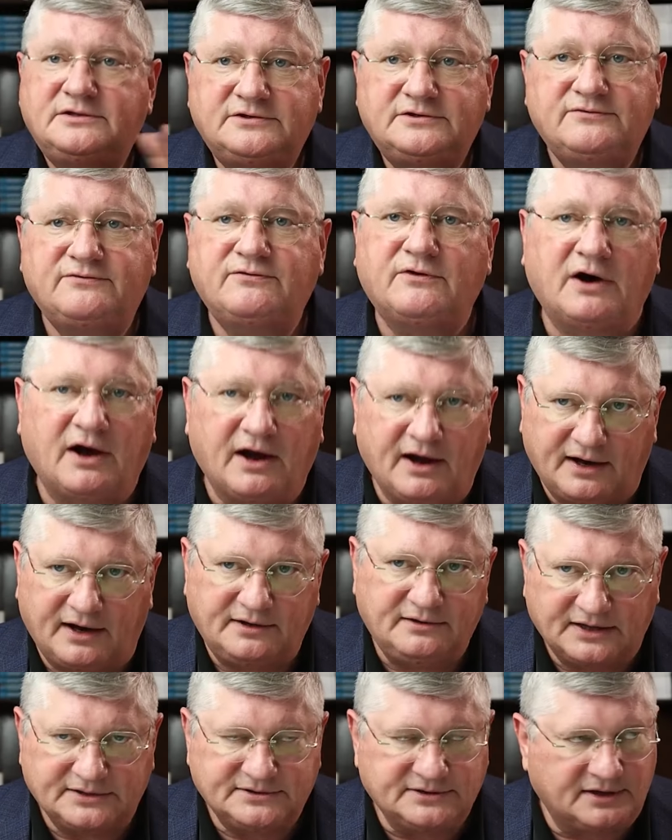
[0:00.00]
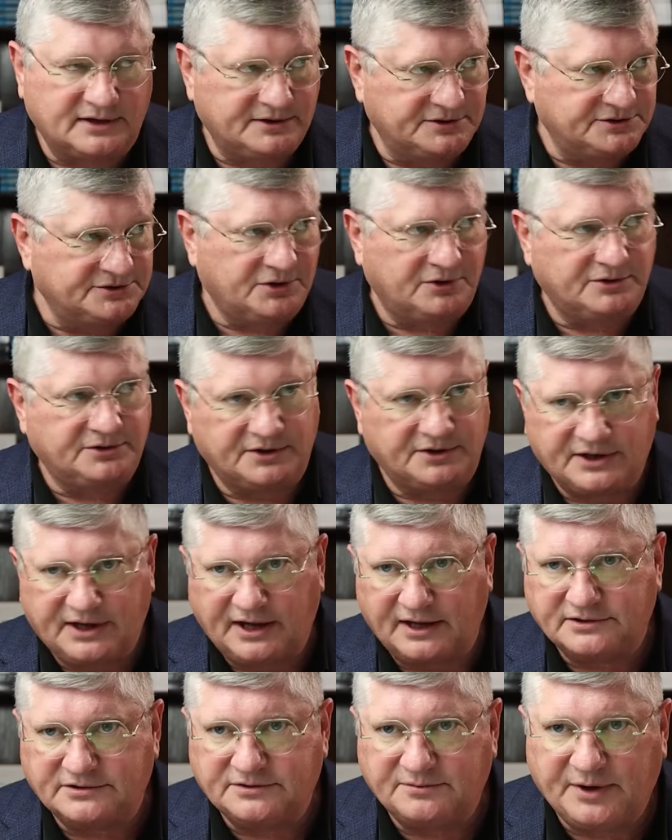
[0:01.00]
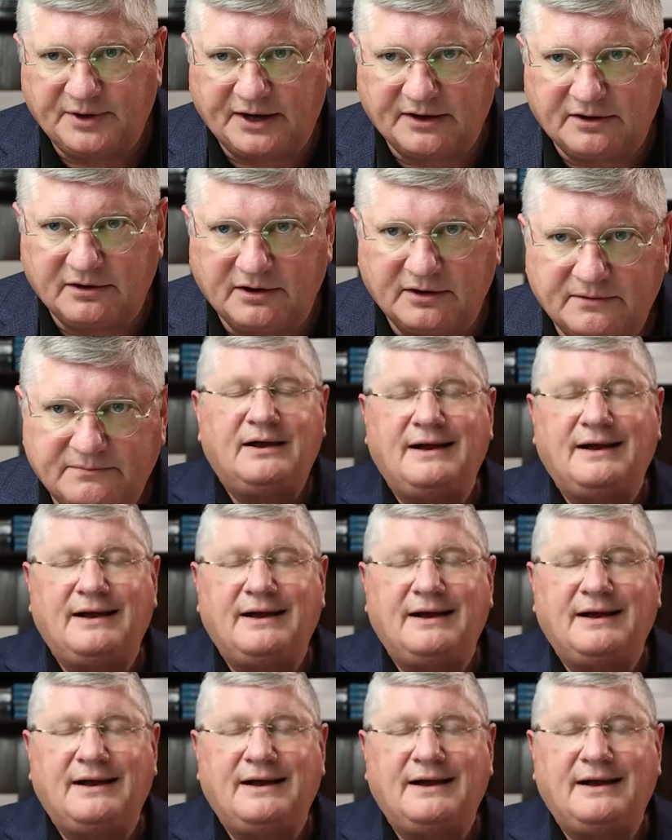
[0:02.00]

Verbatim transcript: it's fine. Okay, so I'm going to turn your cancer back on.